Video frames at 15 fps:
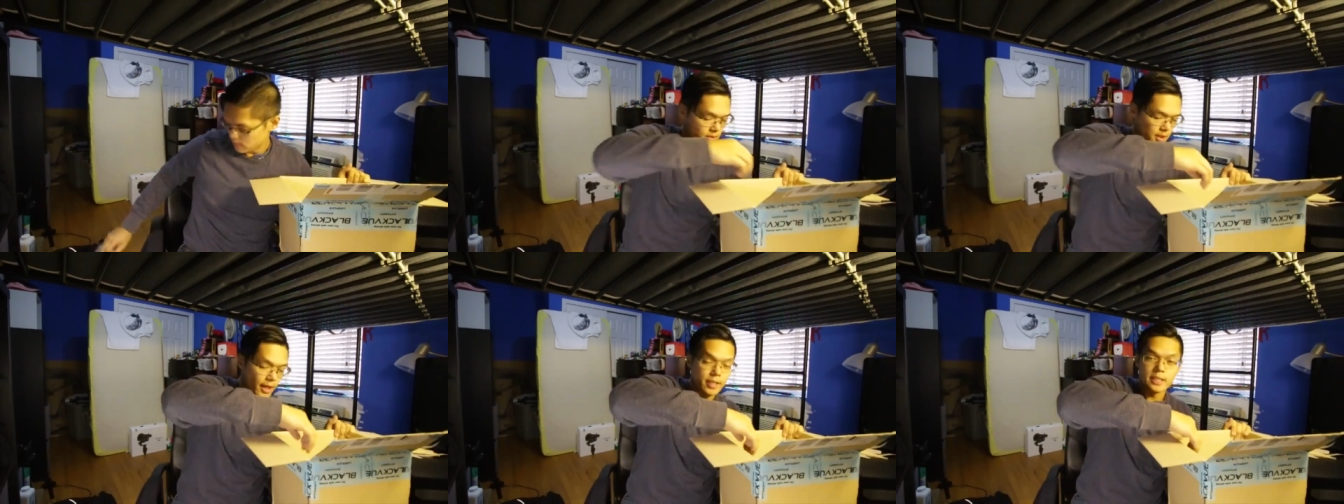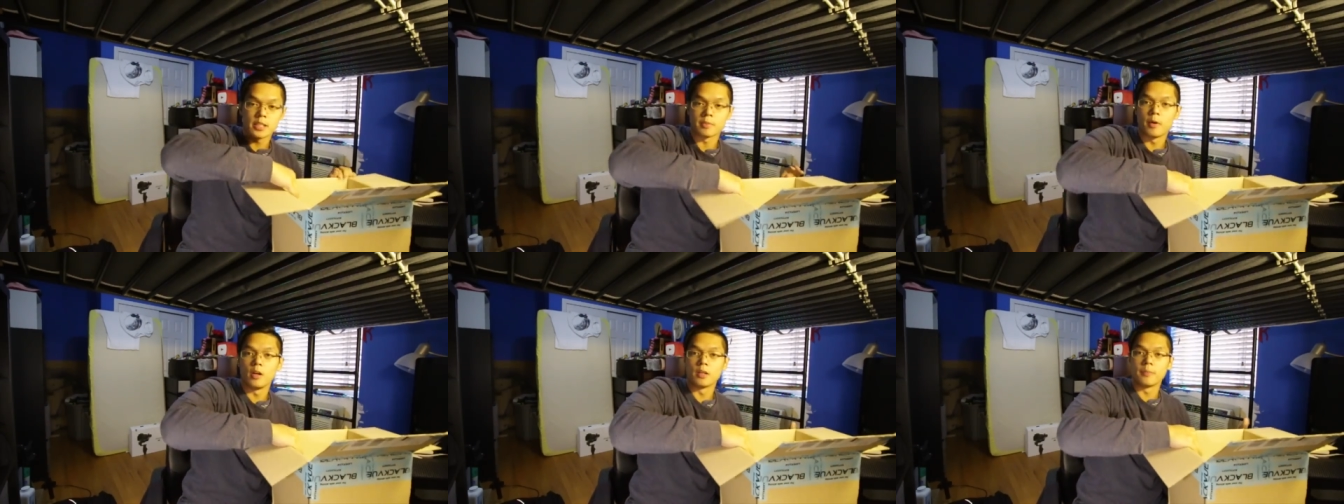slightly
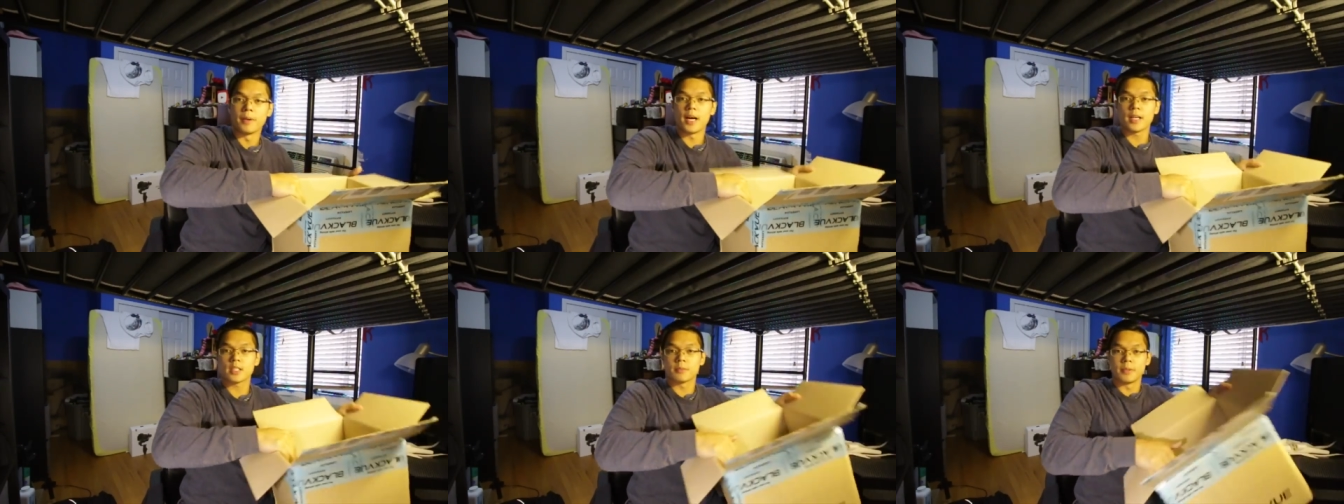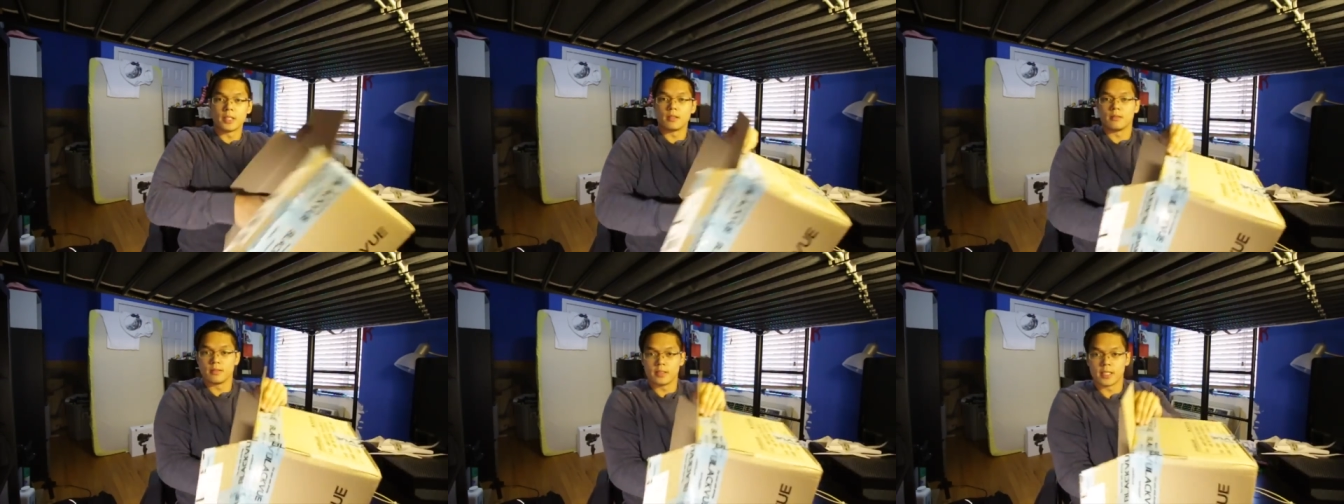smaller box,
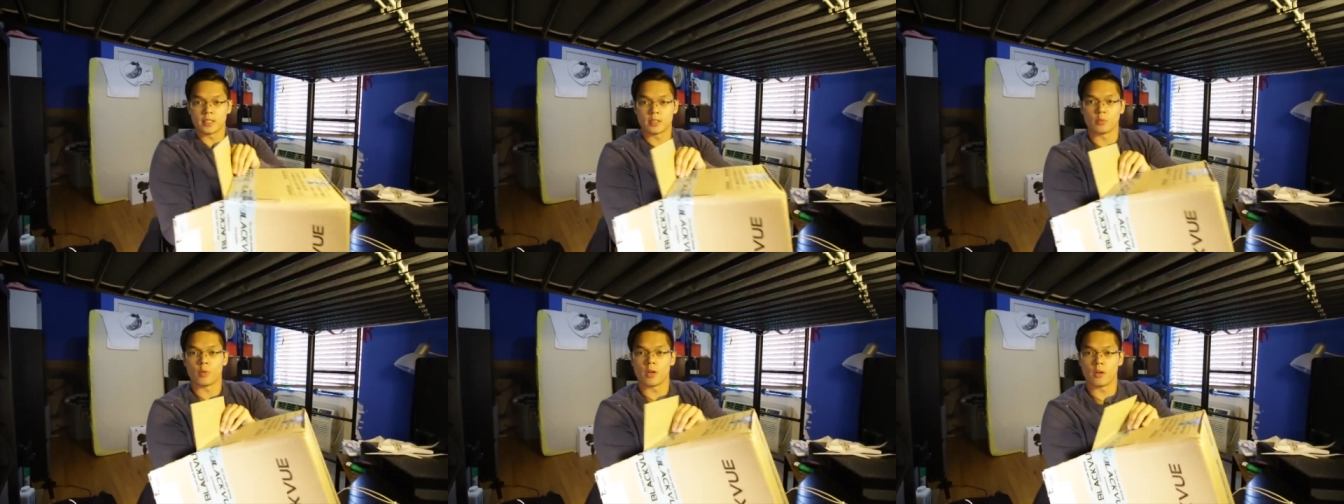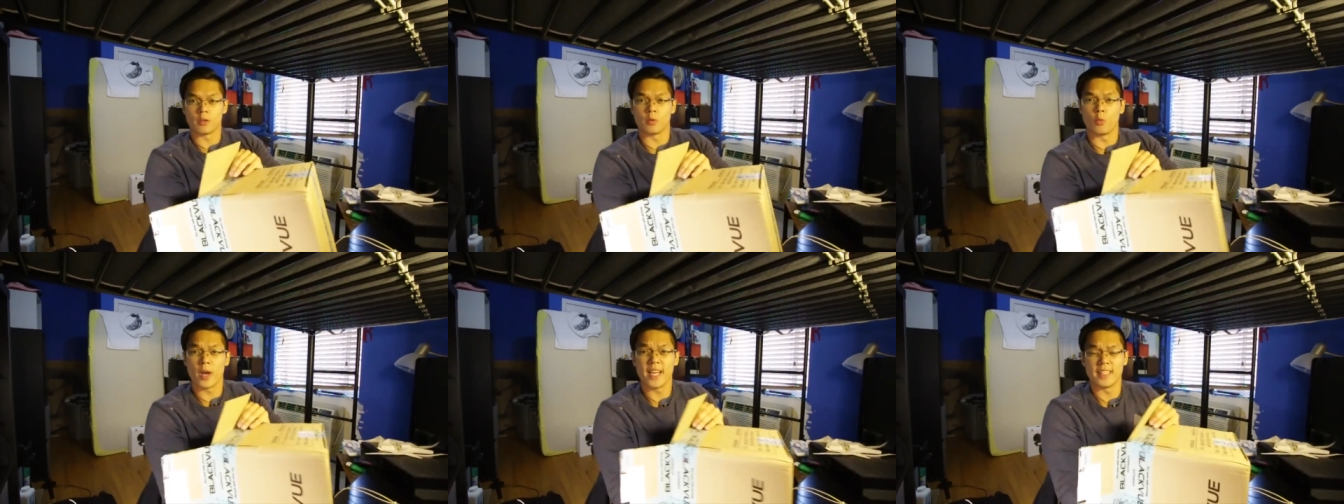but this is where all
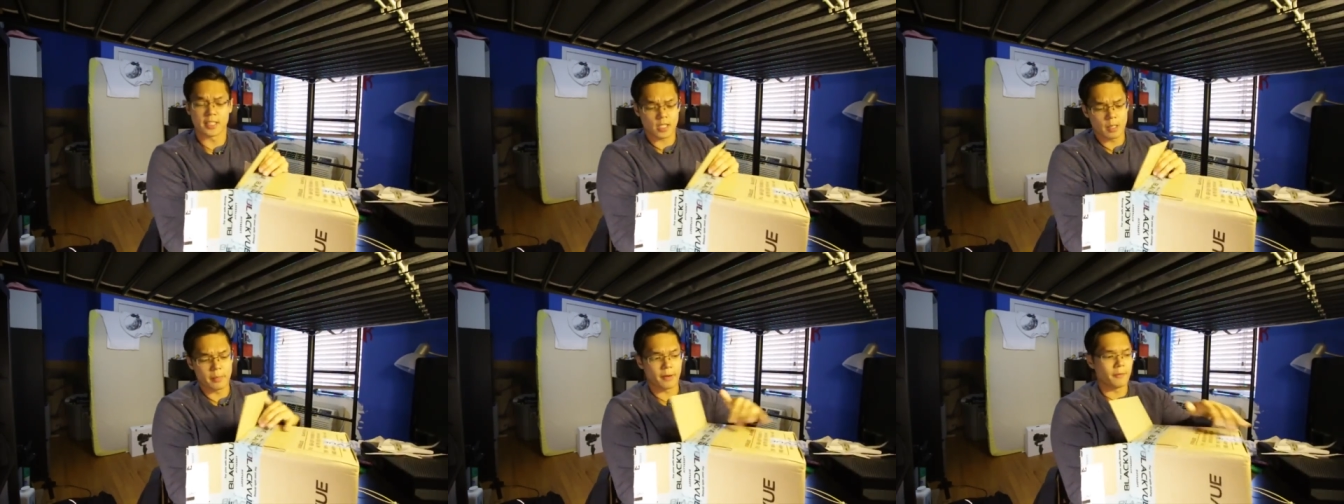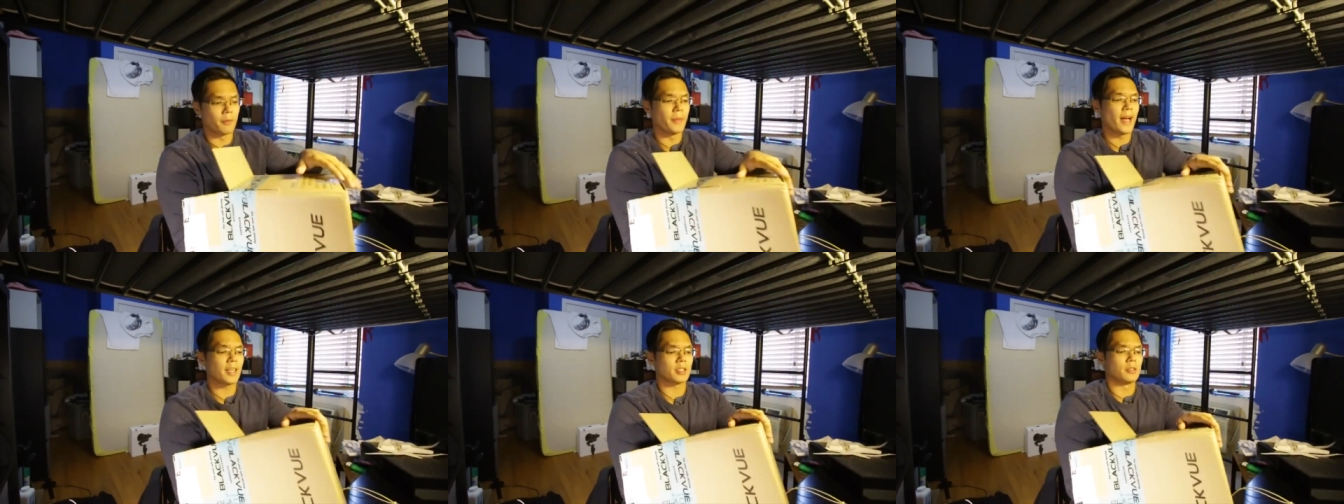the weight is coming
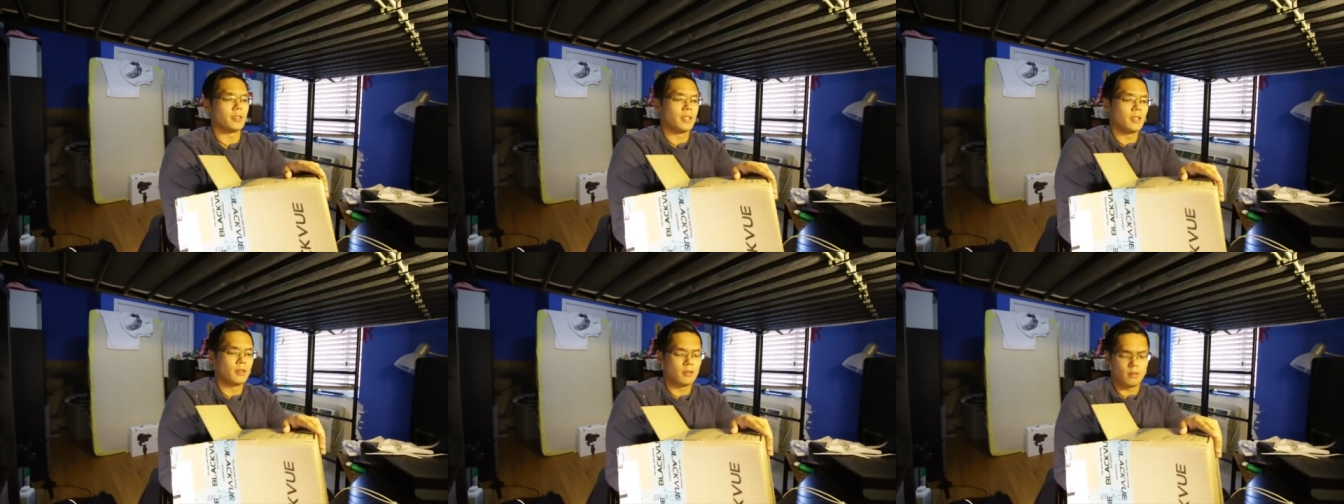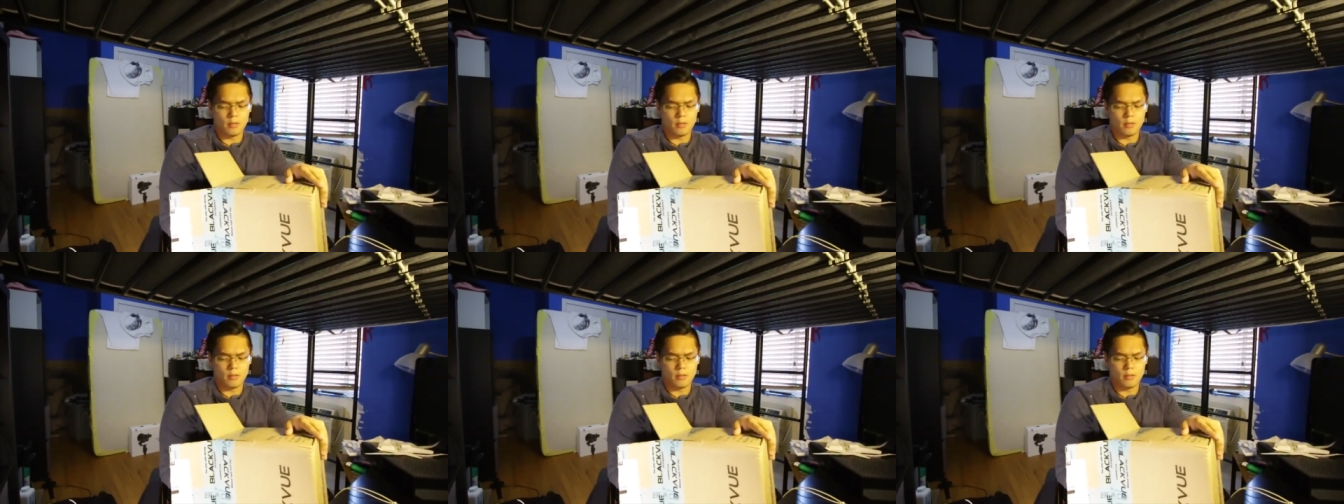from actually.